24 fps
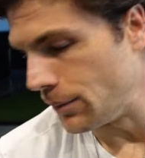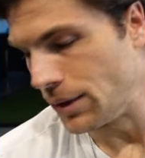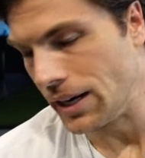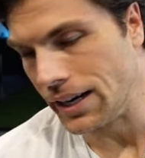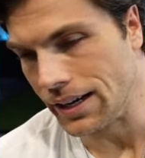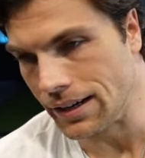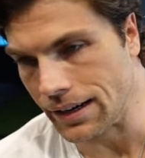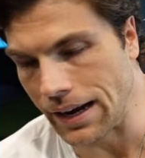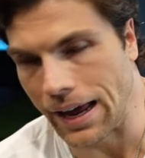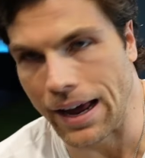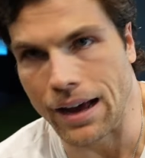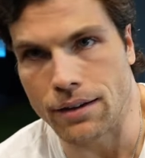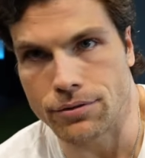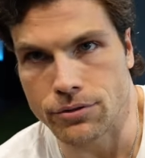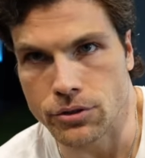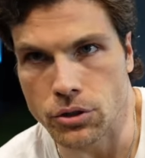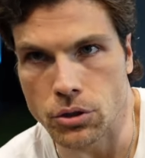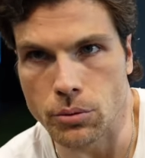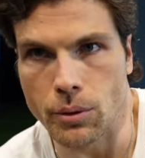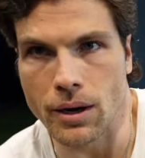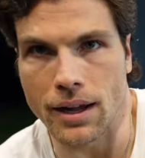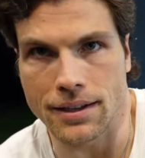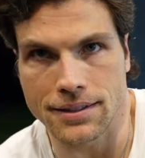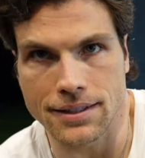I didn't have to,
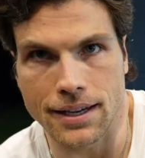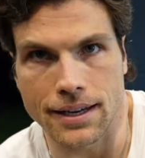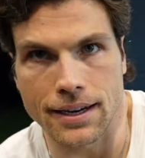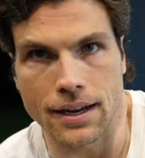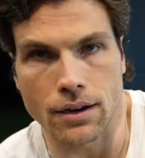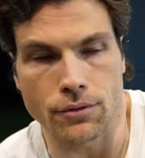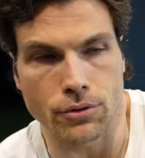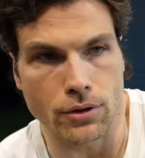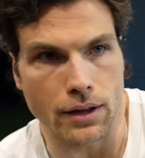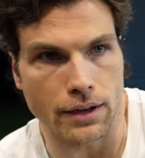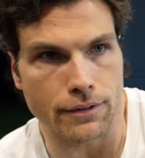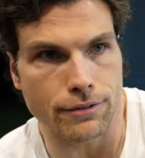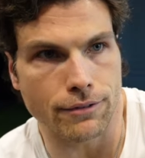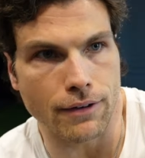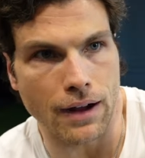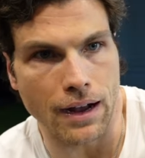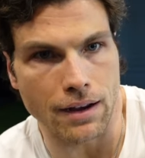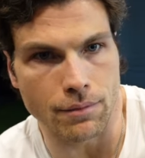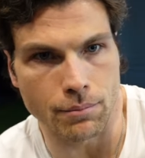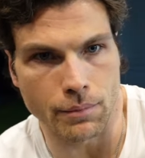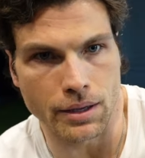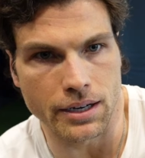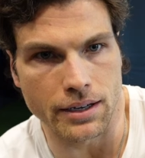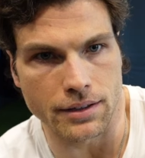but I sat down for like 5
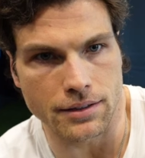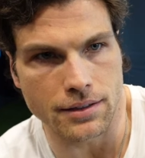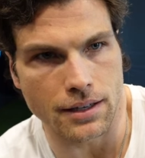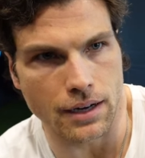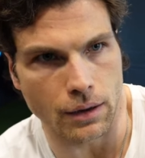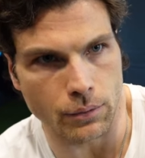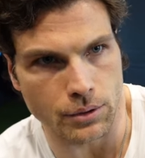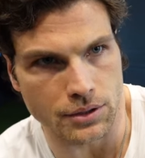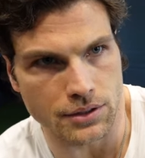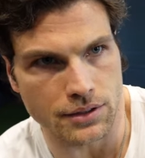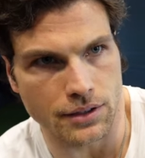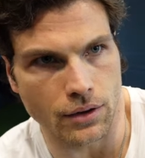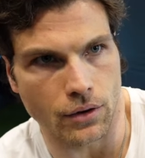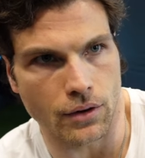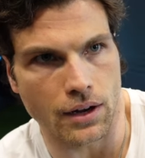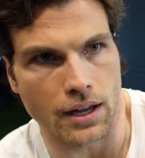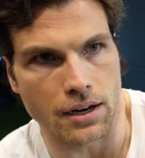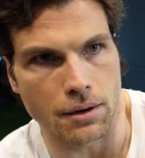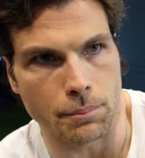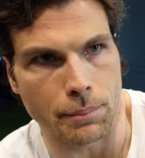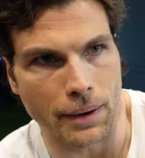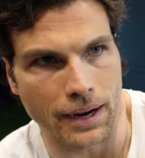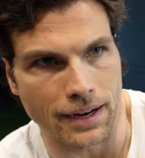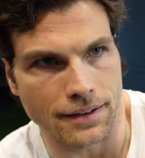minutes and I was still kind
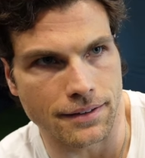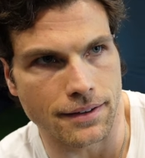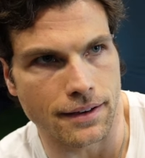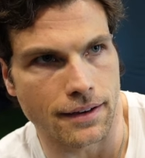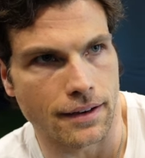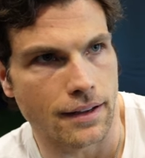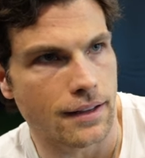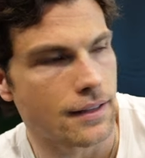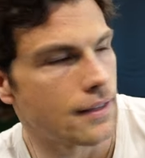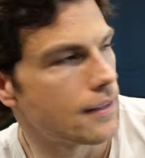of panting